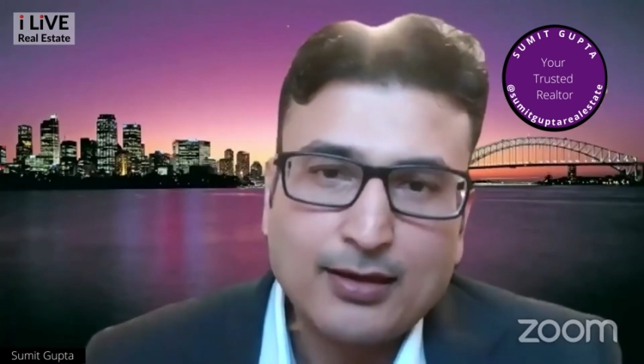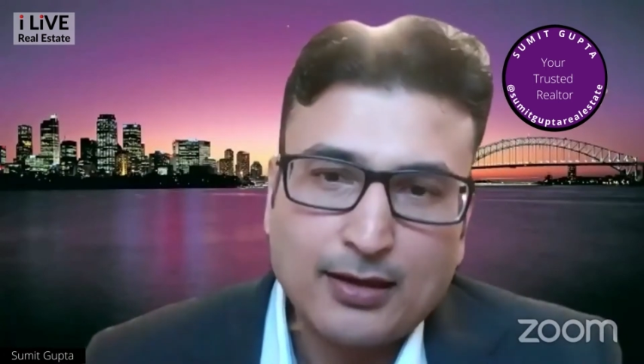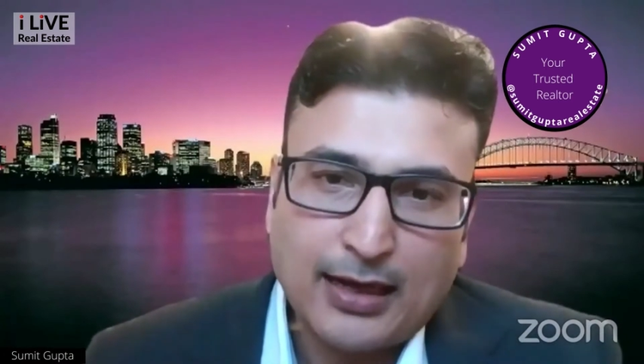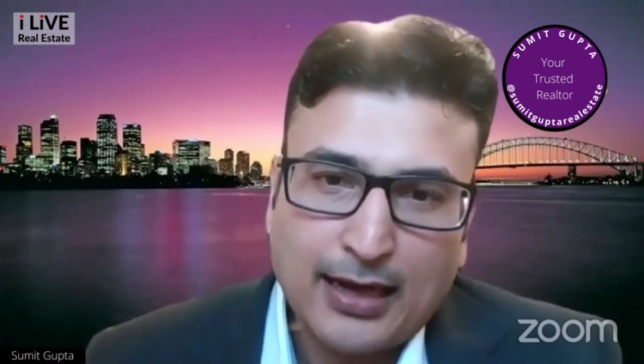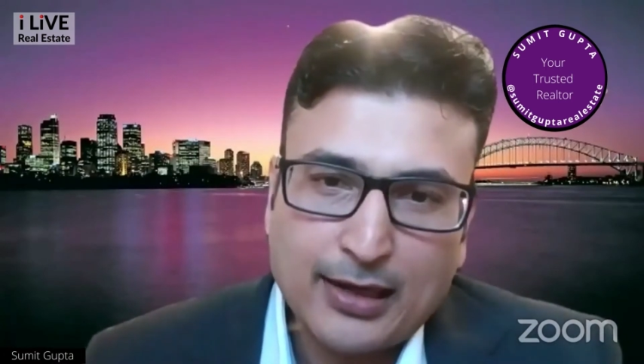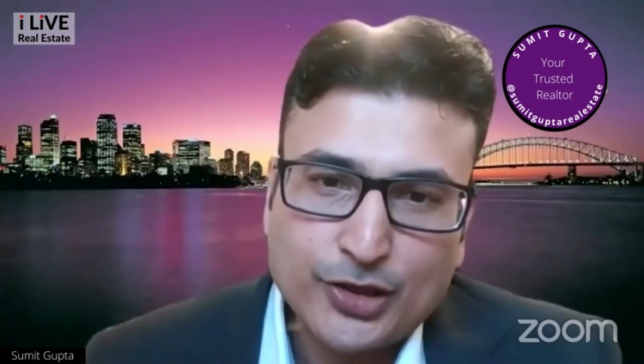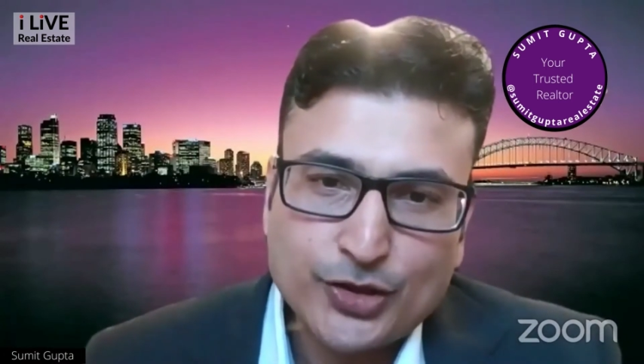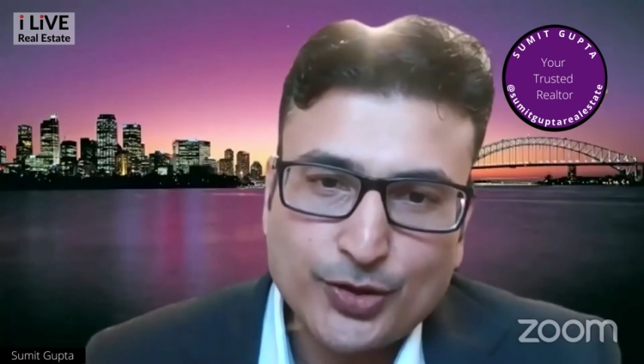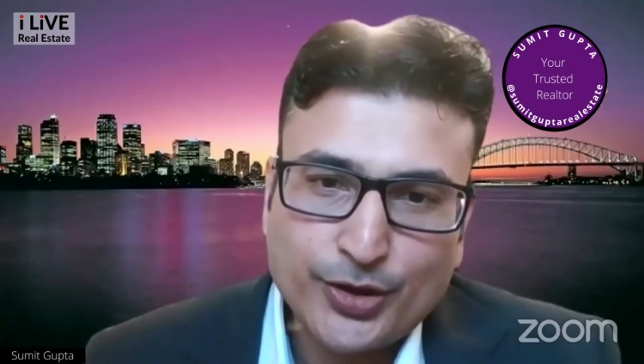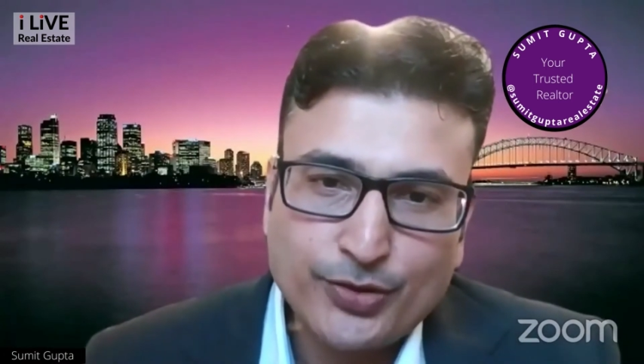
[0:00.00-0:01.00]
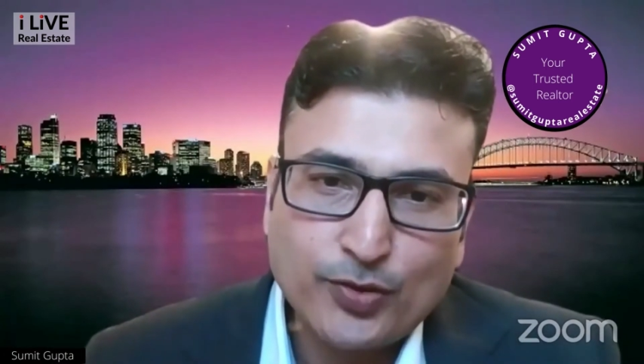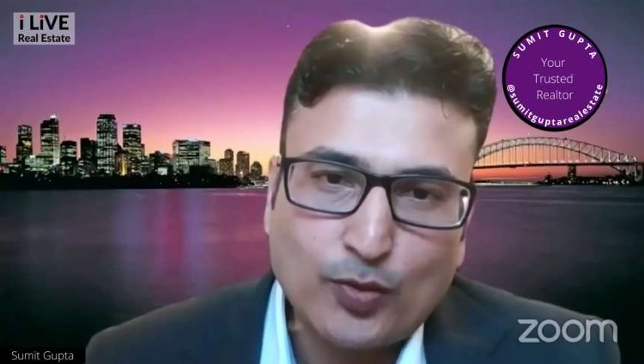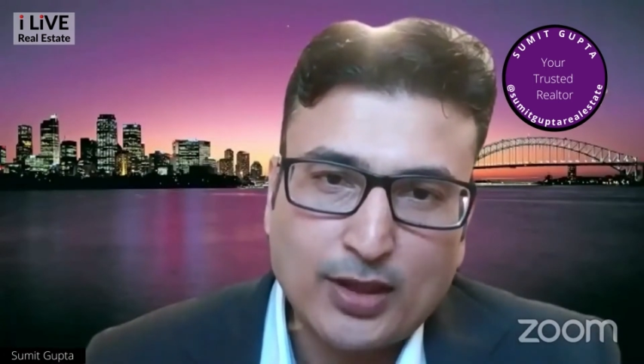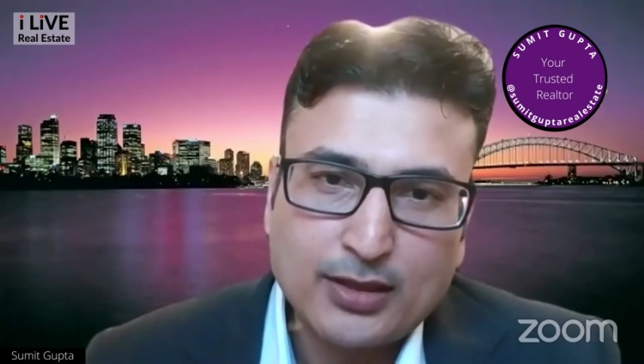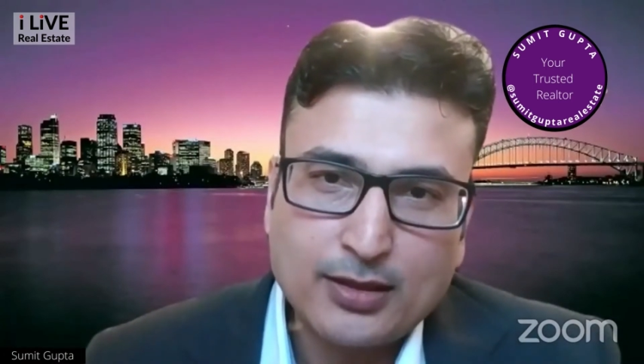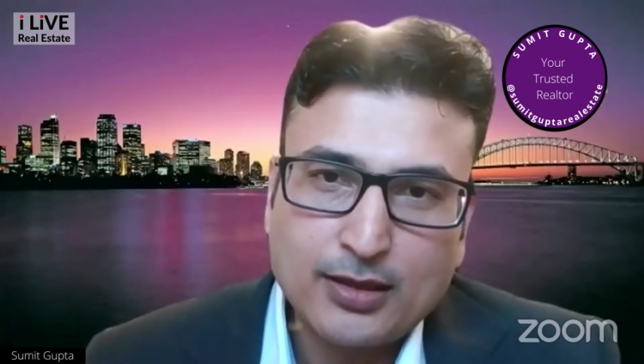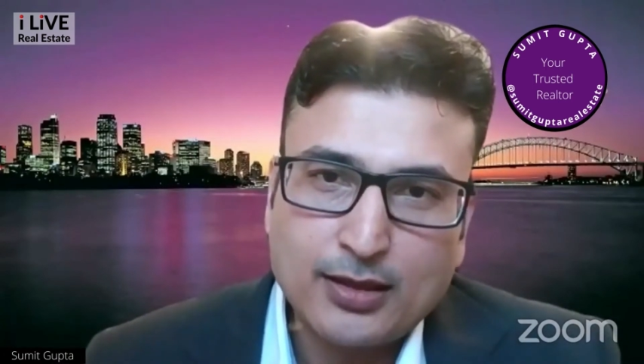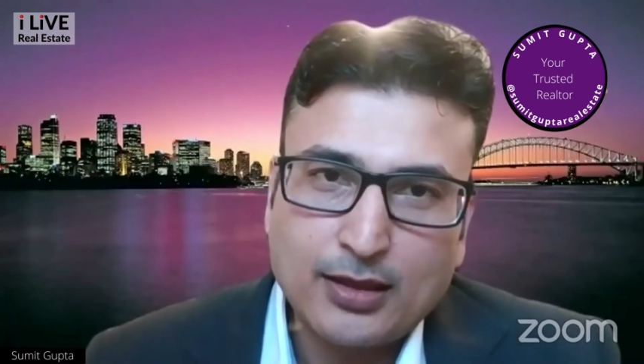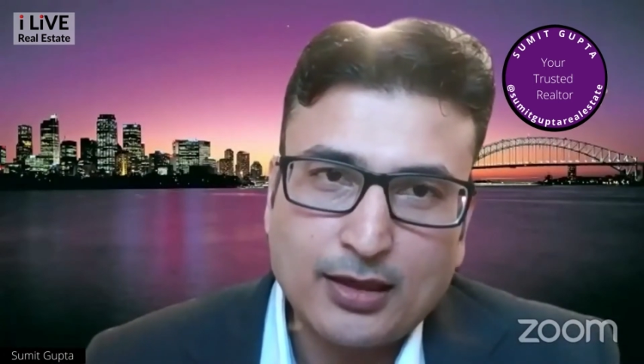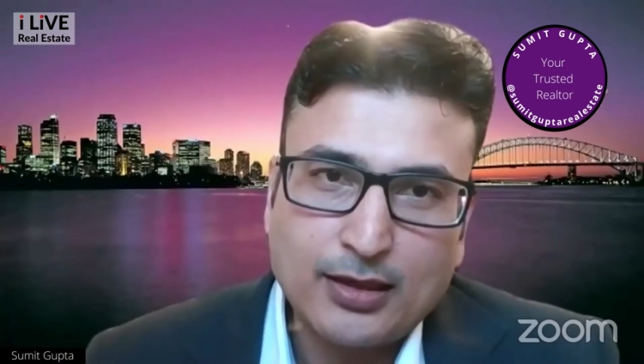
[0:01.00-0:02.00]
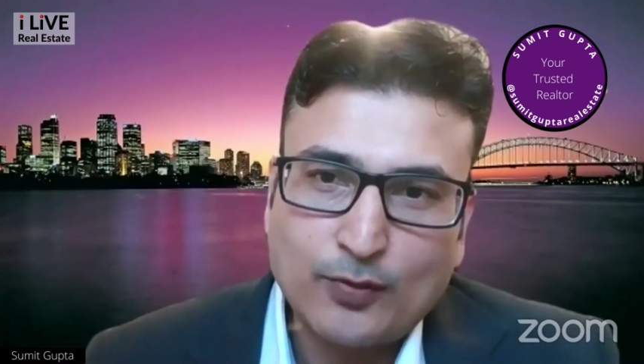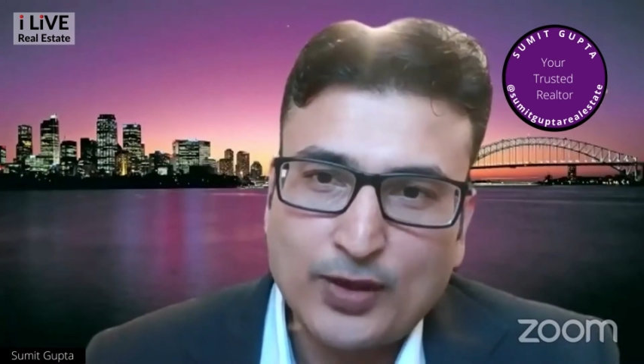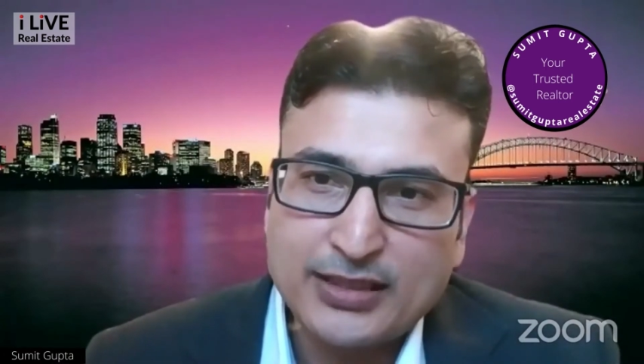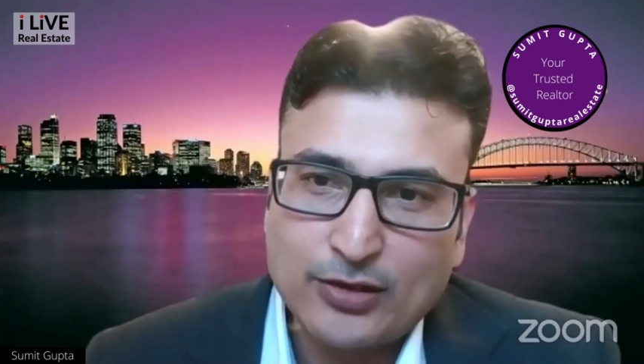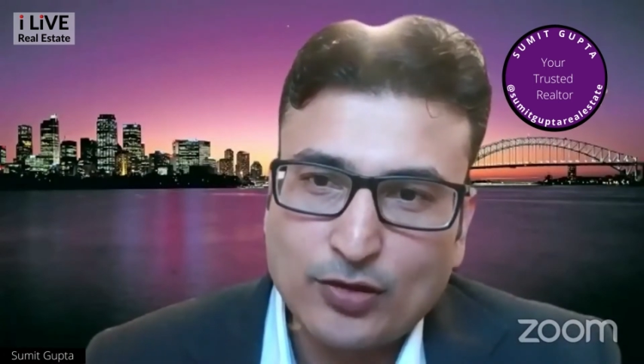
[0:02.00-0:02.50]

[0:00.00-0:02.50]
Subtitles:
and I'll show you what is a